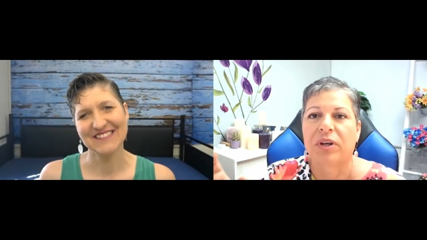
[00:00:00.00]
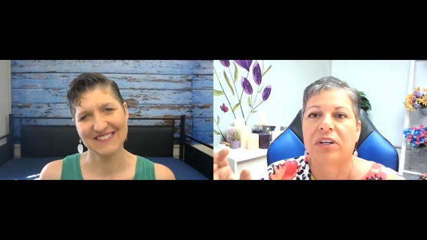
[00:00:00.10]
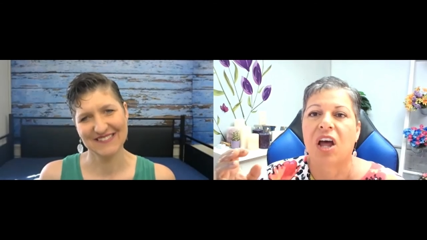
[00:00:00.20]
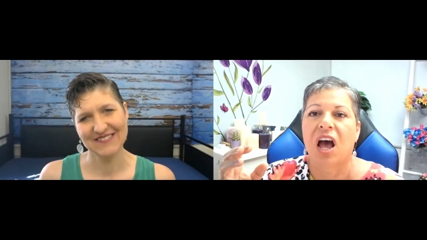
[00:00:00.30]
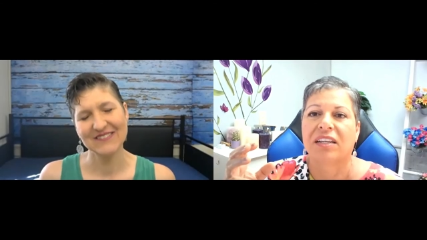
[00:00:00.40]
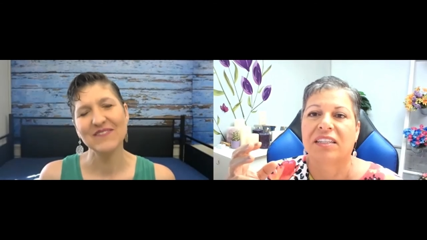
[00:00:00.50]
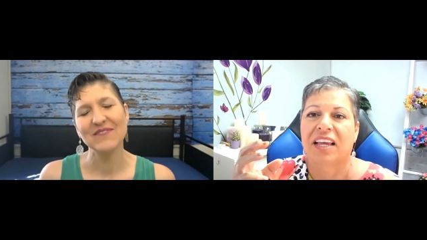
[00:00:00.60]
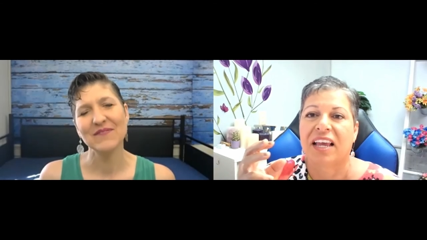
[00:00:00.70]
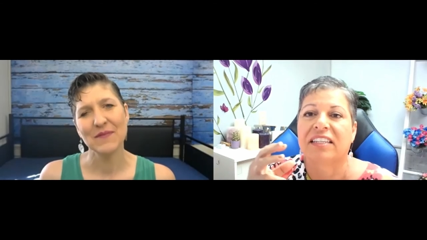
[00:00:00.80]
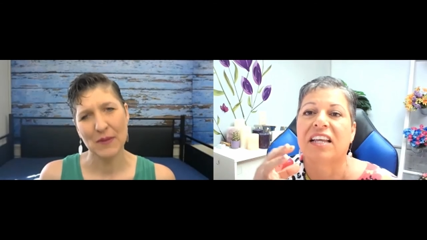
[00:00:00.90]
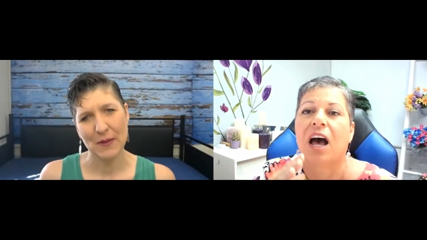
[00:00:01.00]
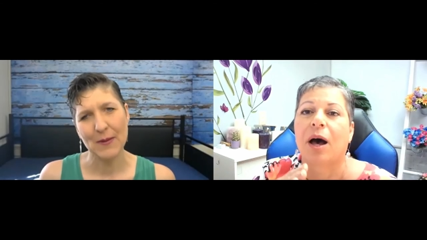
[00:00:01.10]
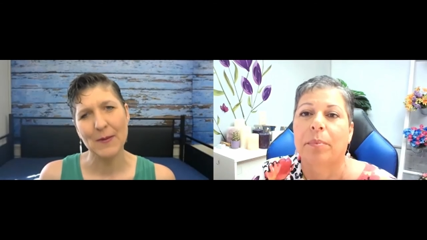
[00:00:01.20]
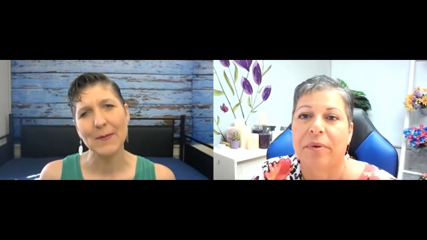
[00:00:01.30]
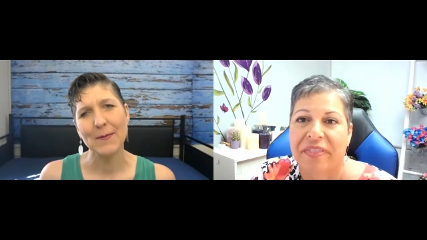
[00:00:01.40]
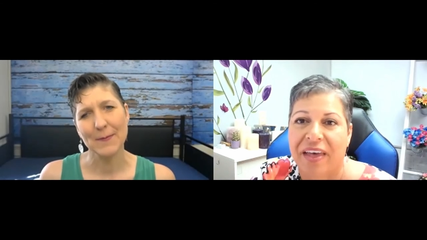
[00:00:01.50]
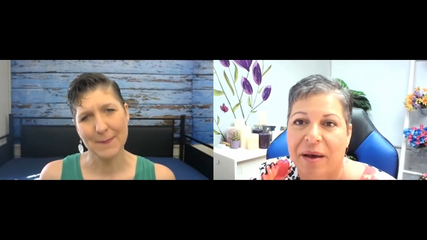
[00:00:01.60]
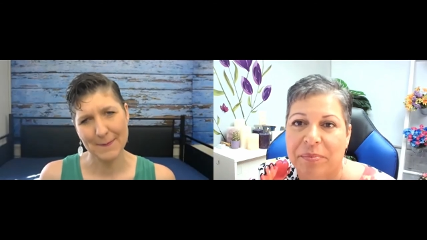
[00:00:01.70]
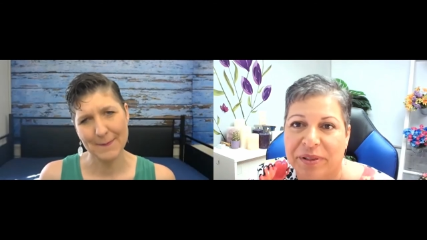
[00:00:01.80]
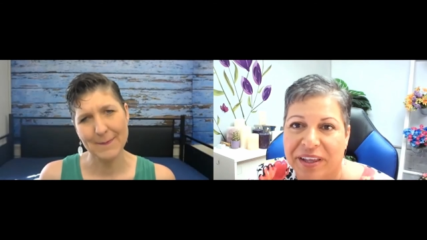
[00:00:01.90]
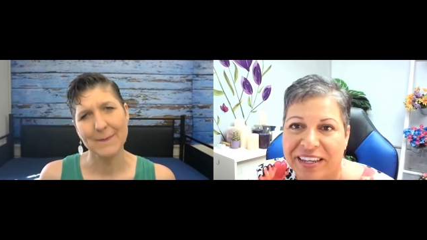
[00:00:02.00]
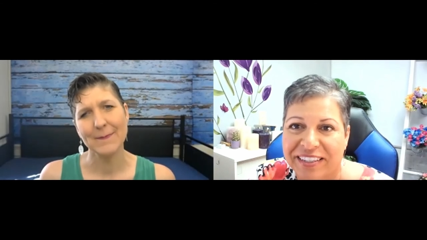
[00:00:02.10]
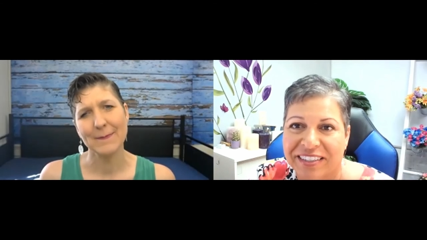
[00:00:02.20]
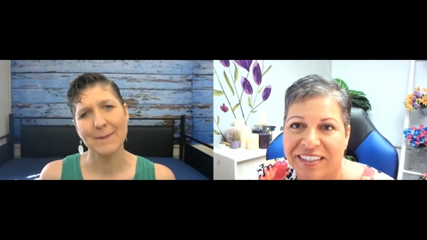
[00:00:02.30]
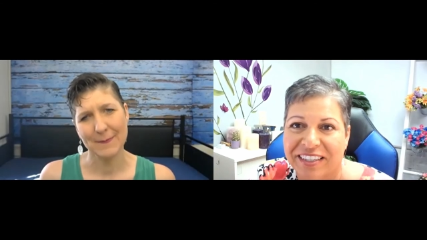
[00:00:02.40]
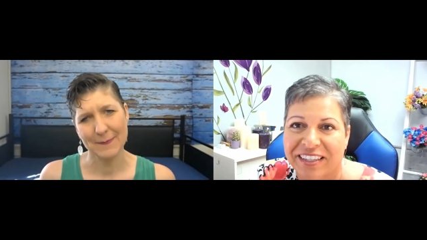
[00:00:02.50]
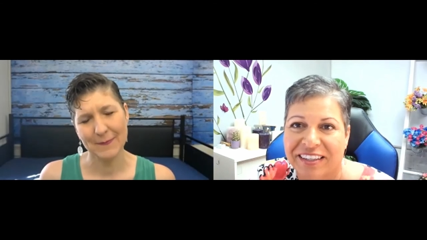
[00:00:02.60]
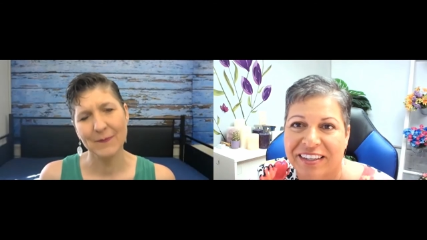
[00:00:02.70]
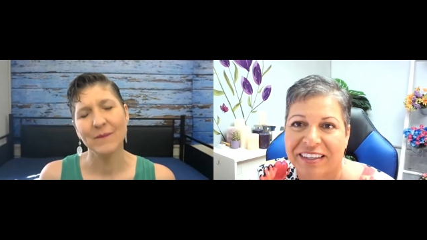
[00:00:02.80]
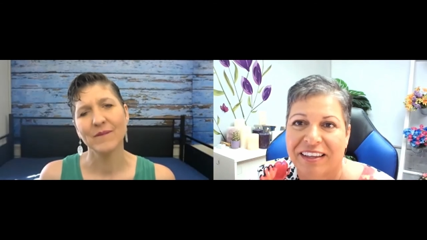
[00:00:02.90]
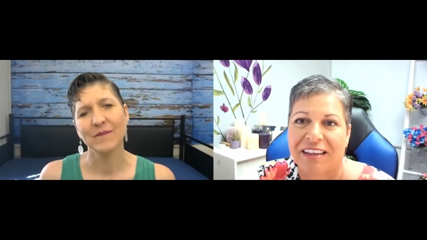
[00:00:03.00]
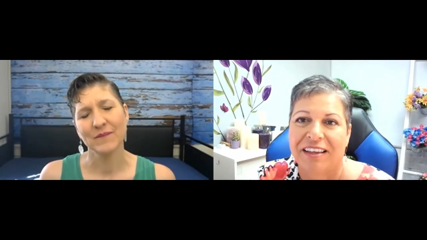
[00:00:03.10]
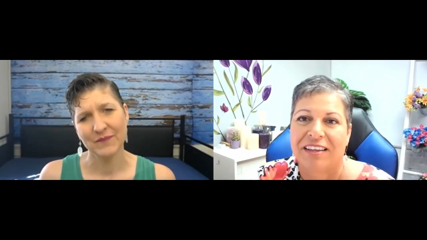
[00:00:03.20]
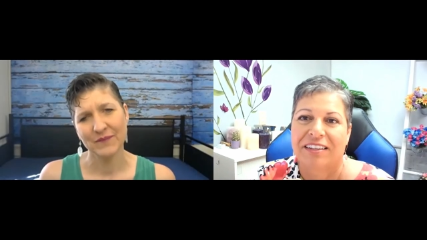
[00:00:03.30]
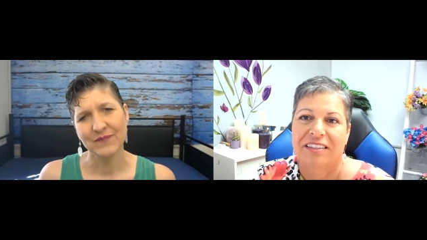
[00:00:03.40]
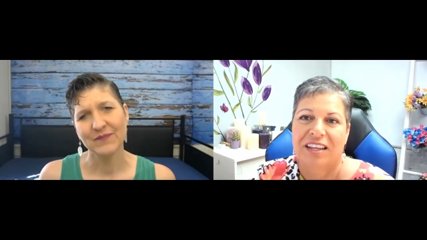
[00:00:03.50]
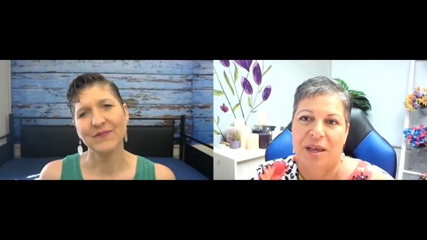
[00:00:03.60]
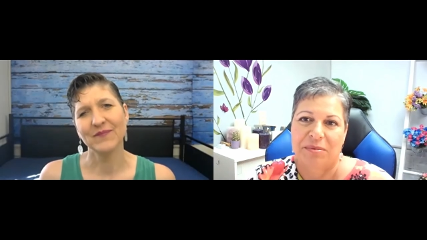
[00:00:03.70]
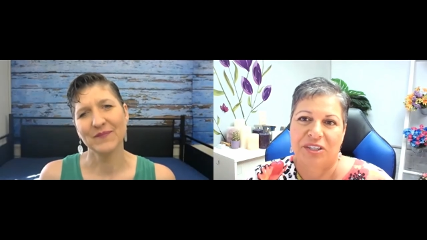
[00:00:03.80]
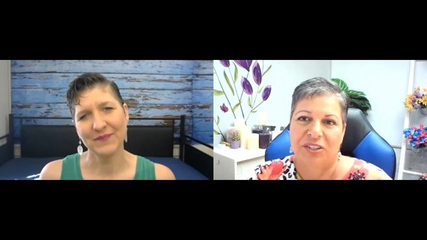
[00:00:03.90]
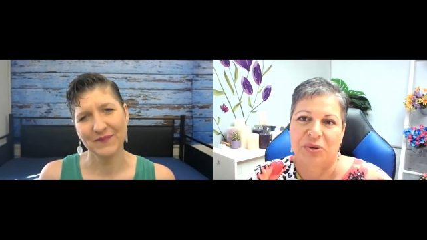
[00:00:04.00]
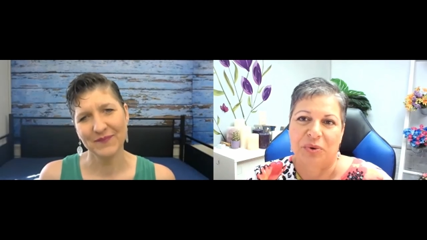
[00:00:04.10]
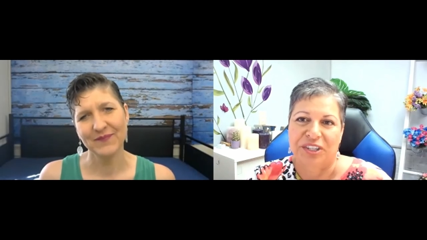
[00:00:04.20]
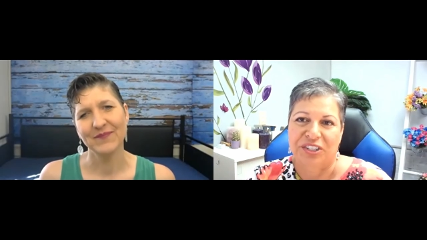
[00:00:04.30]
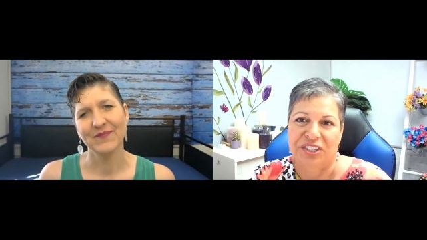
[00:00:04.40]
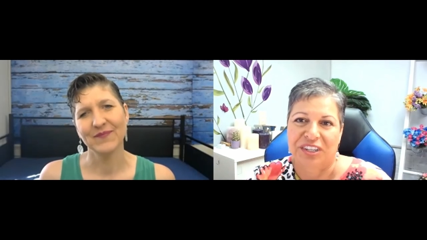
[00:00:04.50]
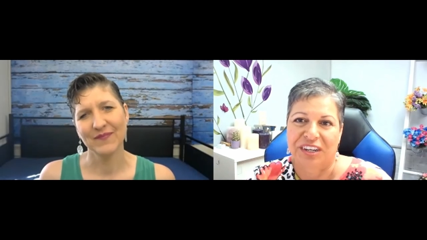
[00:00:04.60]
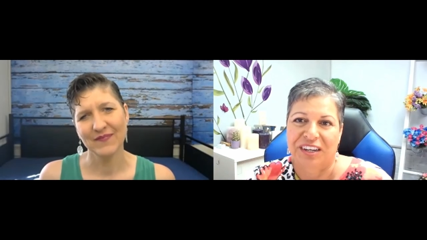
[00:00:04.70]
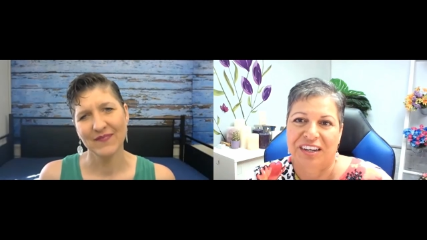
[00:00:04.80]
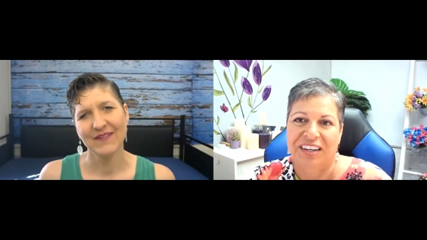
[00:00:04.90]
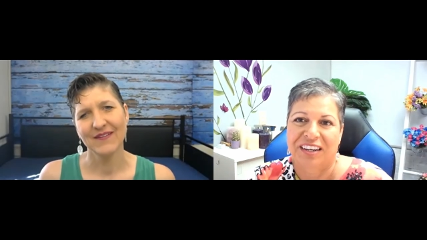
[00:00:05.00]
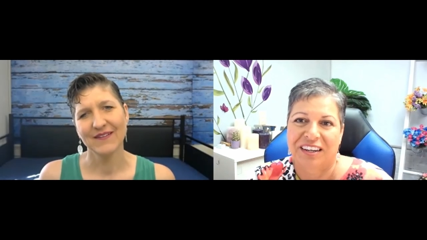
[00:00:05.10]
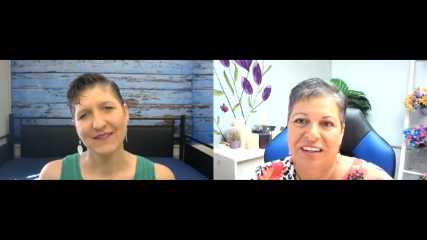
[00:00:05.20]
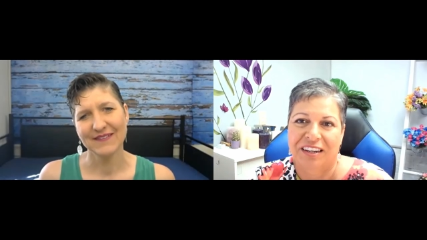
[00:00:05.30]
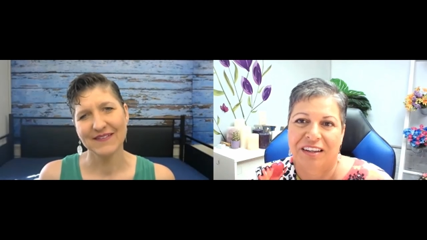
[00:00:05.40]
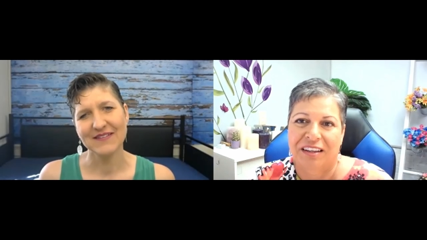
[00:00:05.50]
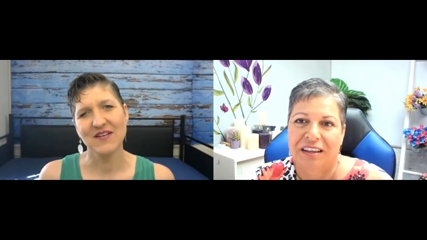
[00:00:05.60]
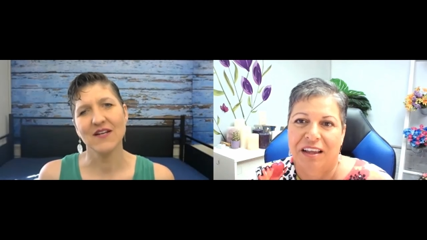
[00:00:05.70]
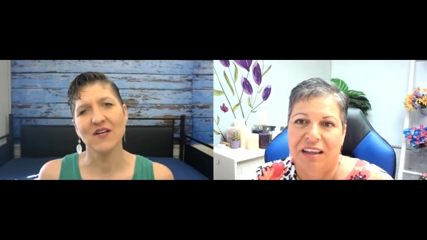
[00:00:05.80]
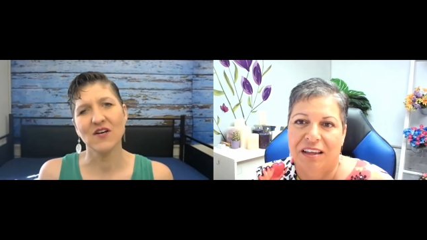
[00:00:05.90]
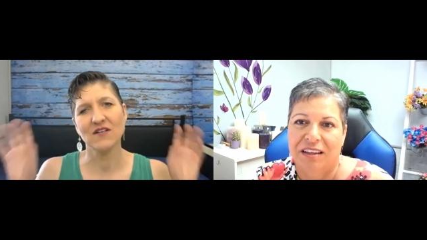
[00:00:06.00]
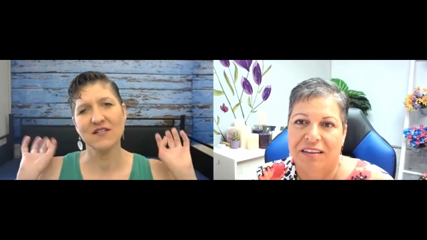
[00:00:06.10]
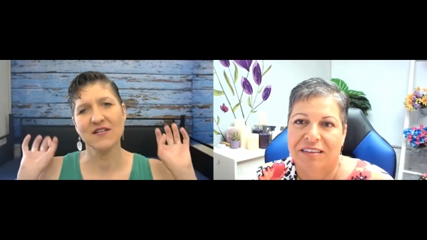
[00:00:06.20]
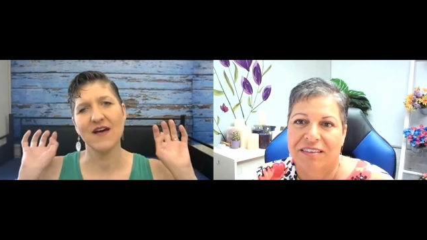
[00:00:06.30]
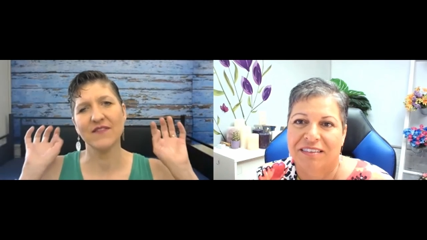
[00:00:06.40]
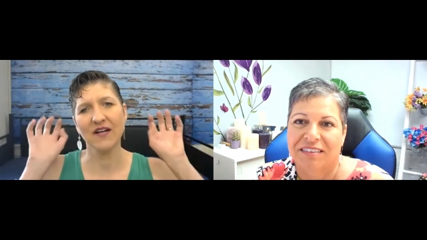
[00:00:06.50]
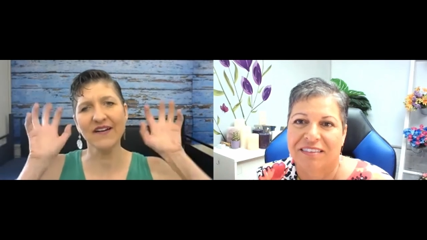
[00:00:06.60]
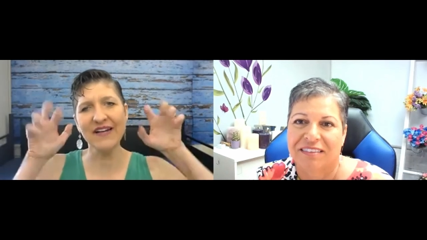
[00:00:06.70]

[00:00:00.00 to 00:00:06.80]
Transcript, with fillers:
Speaker 1: and we not end up in that place type situation
Speaker 2: as eddie calls it not that